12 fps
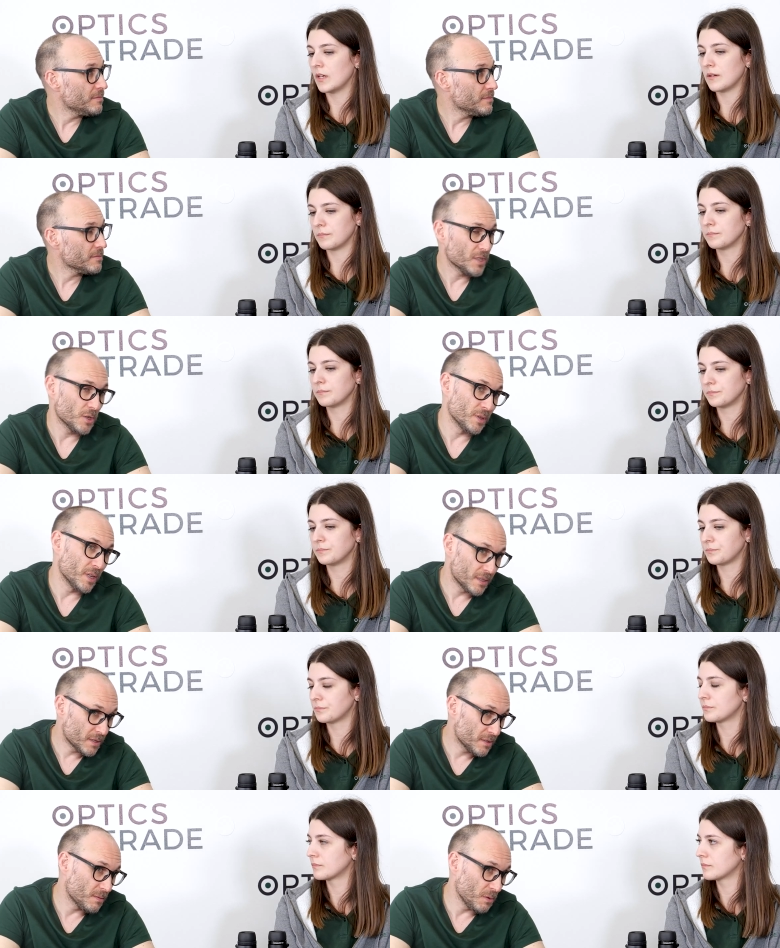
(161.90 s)
Speaker 1: Yeah. So
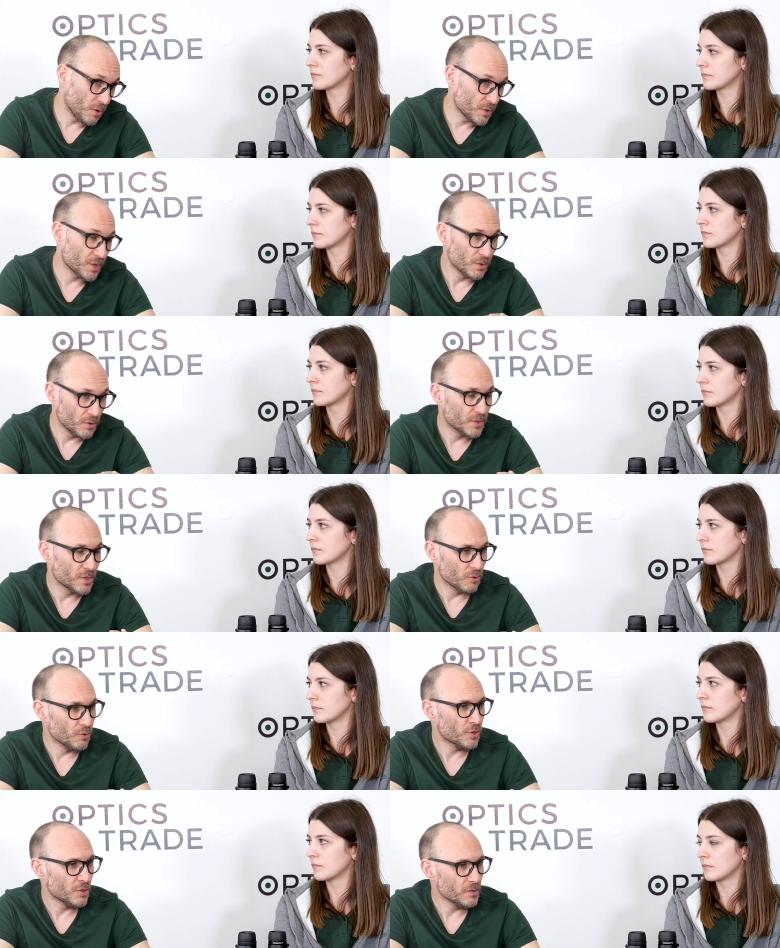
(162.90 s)
that's also a good
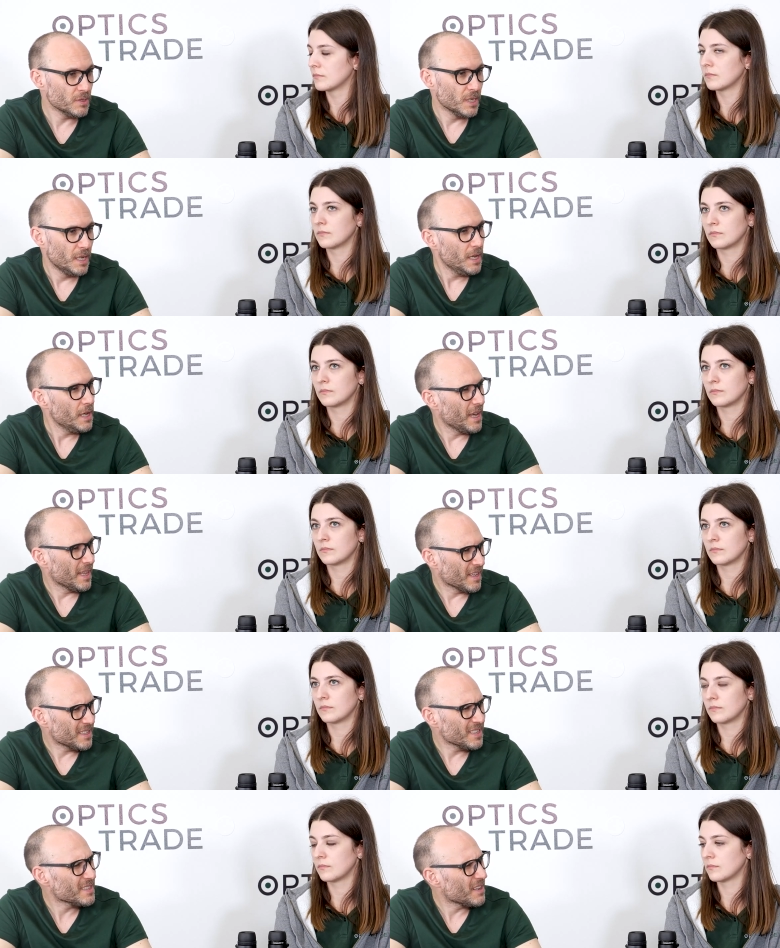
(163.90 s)
solution. And I
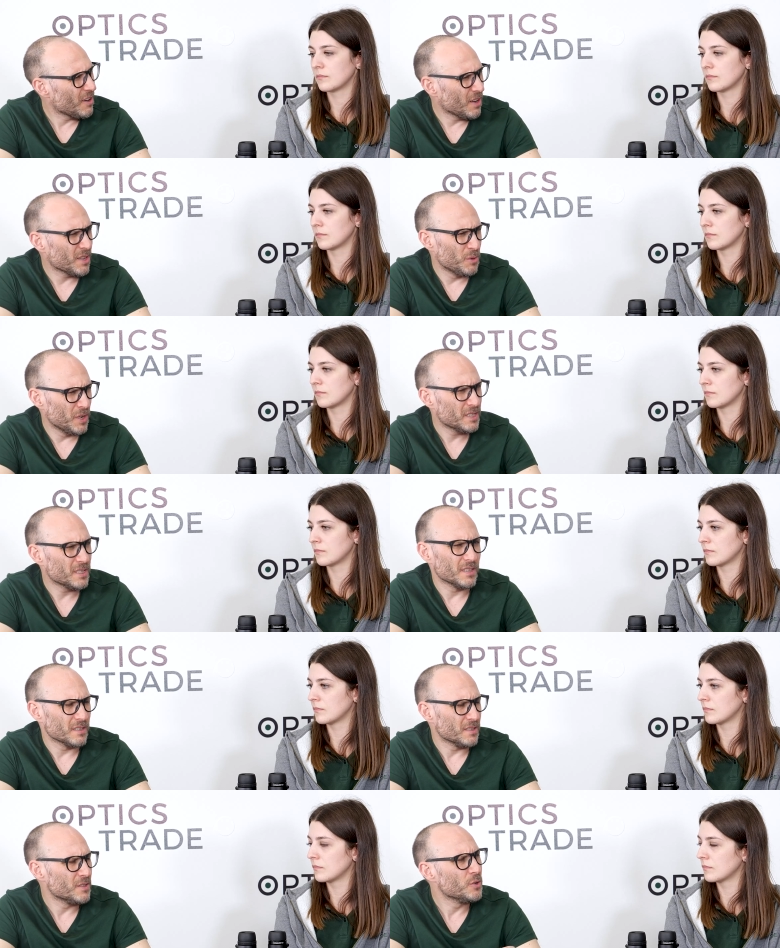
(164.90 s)
think there are other brands in,
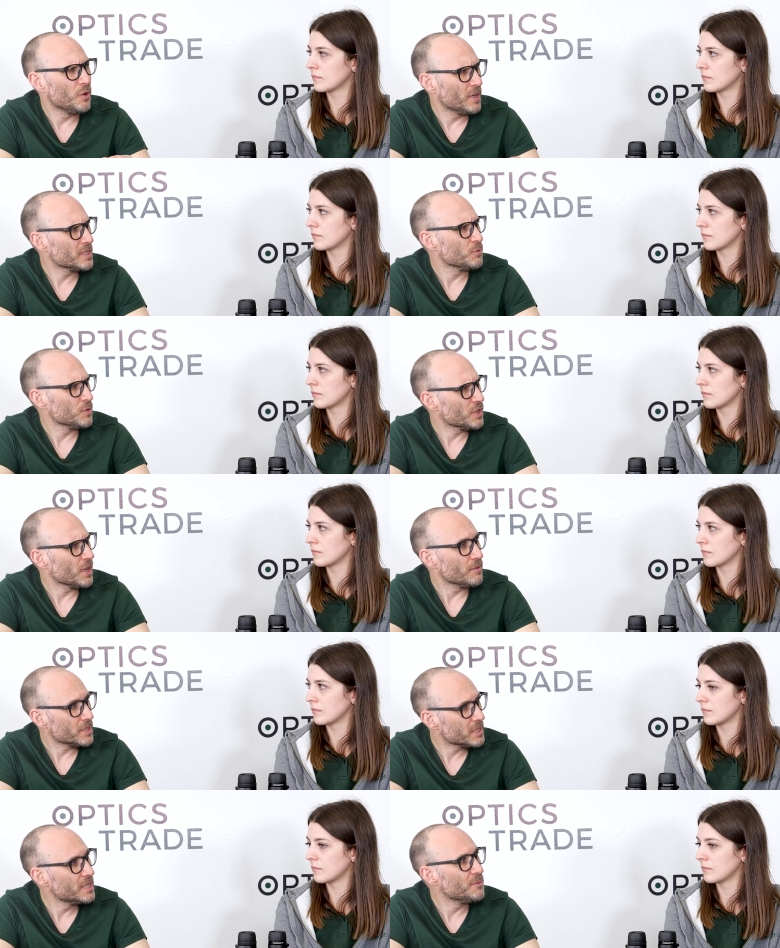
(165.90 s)
the US which have a
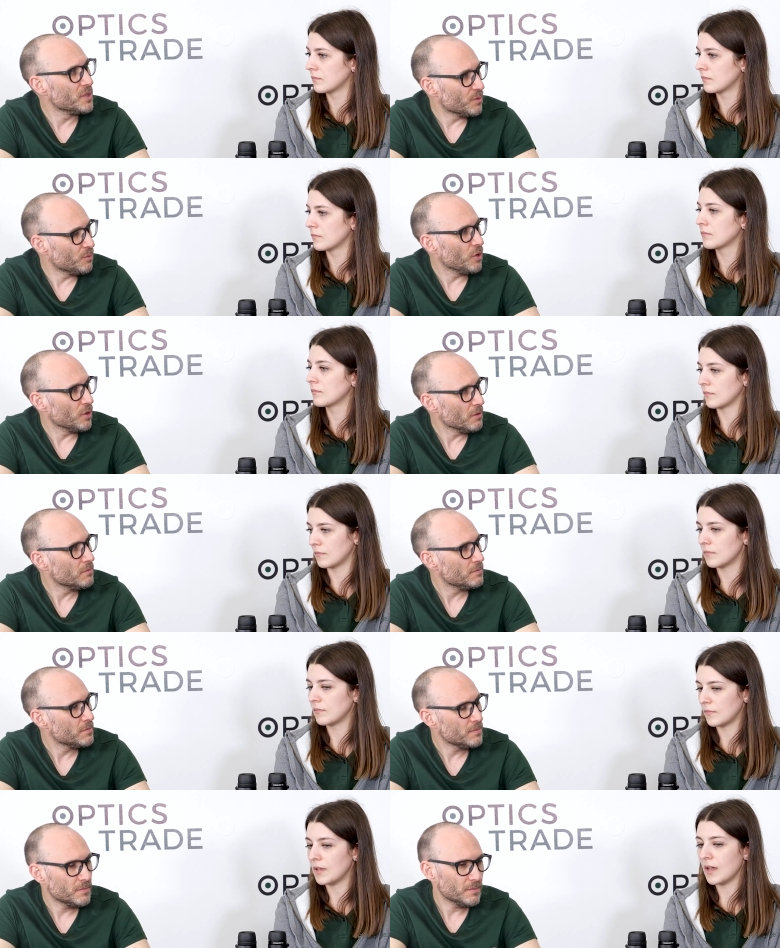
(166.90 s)
similar model.
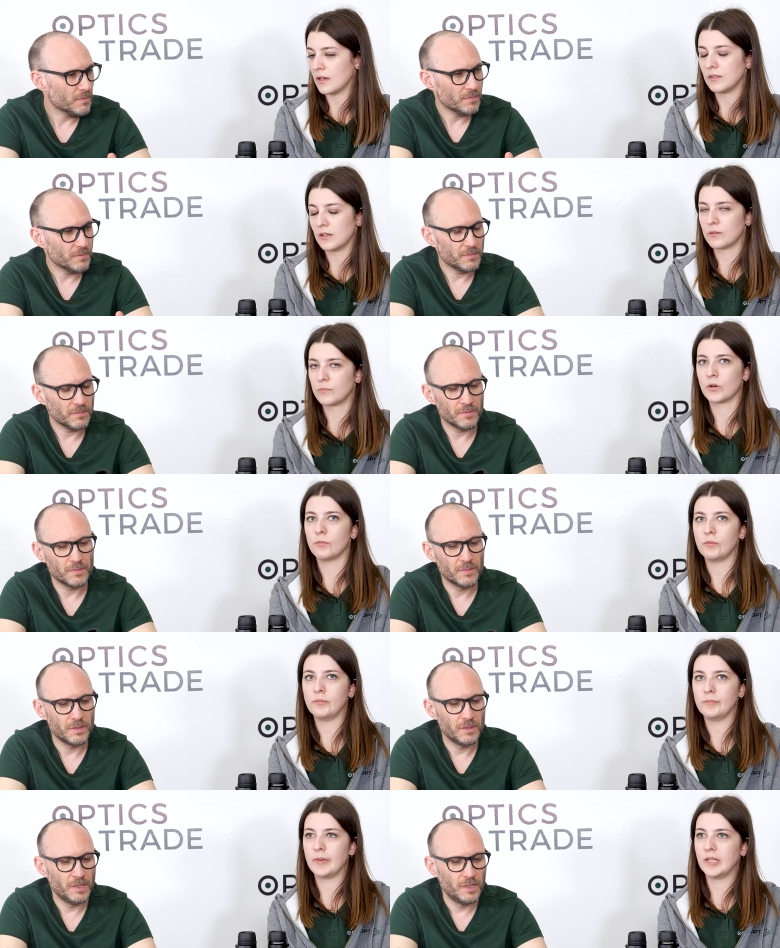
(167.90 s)
Speaker 2: Yeah, there are
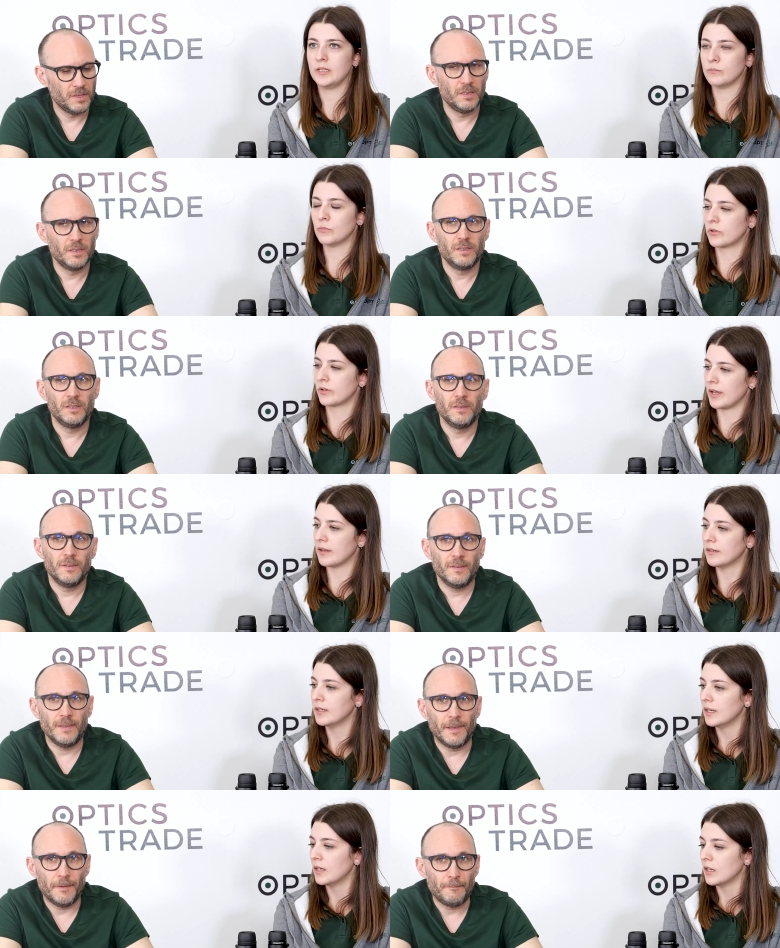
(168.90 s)
probably many more. Yeah.
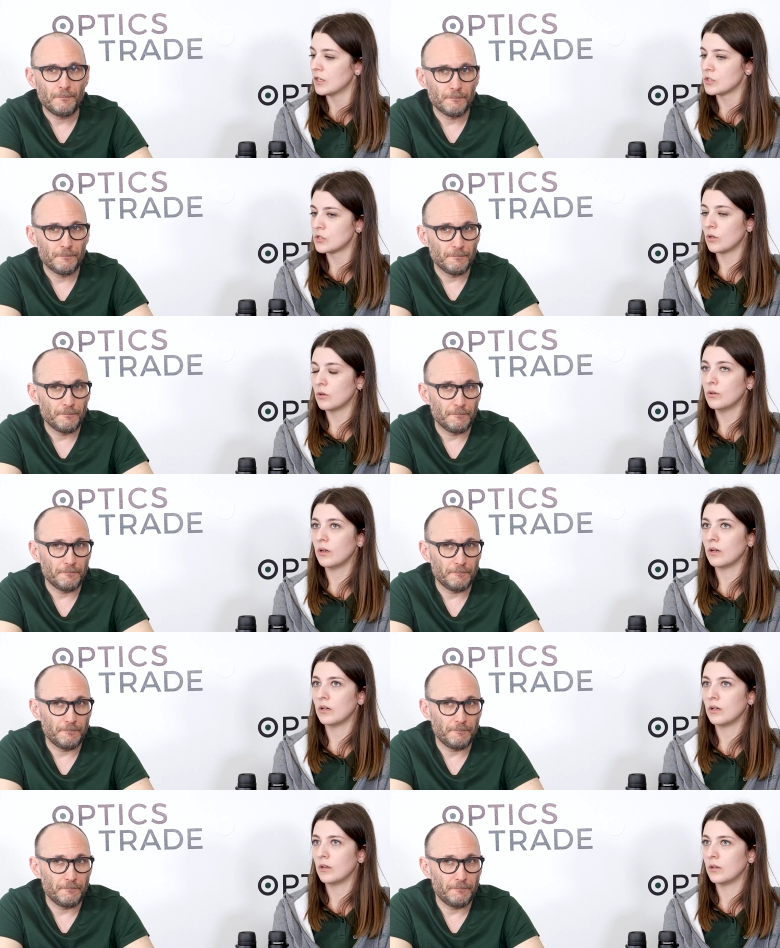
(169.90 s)
Yeah. So,
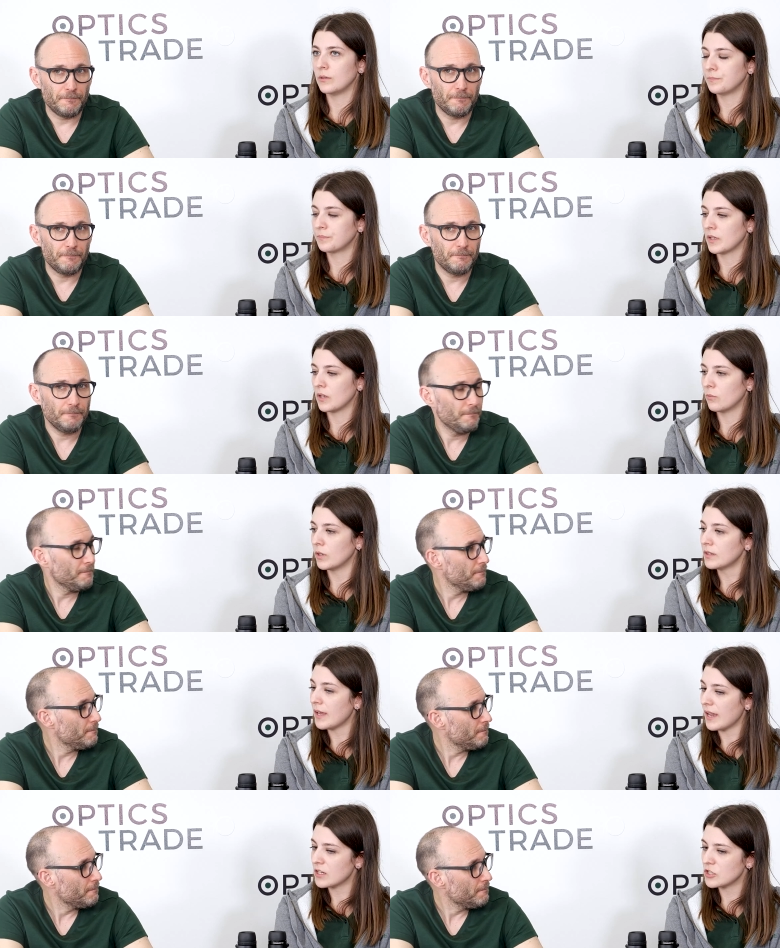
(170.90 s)
um, what
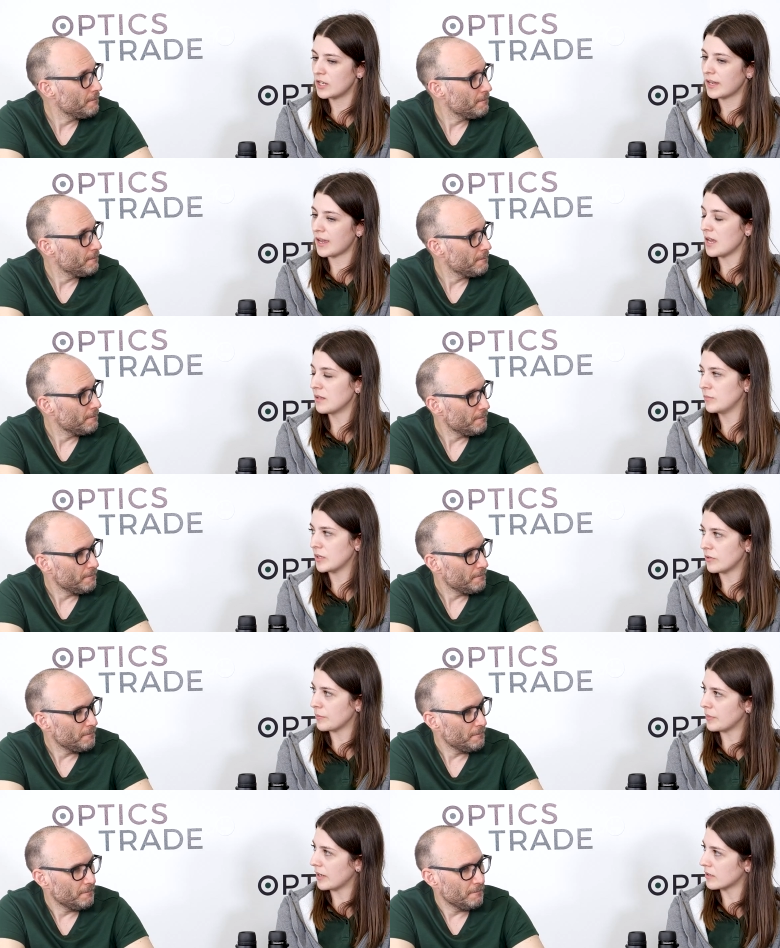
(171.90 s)
actually can be
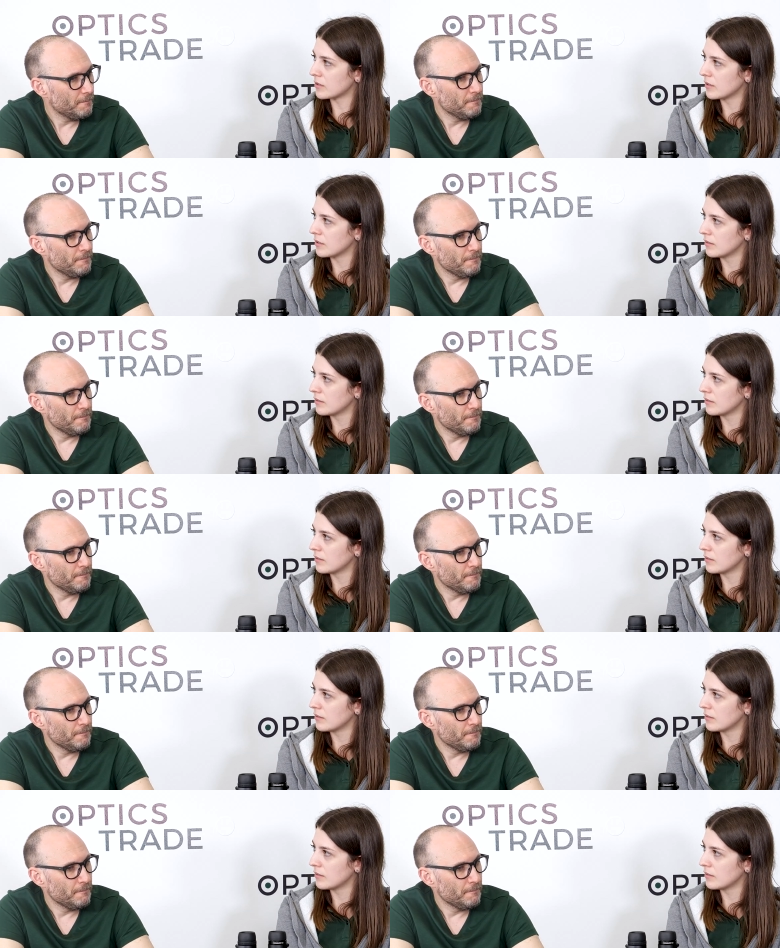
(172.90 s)
repaired?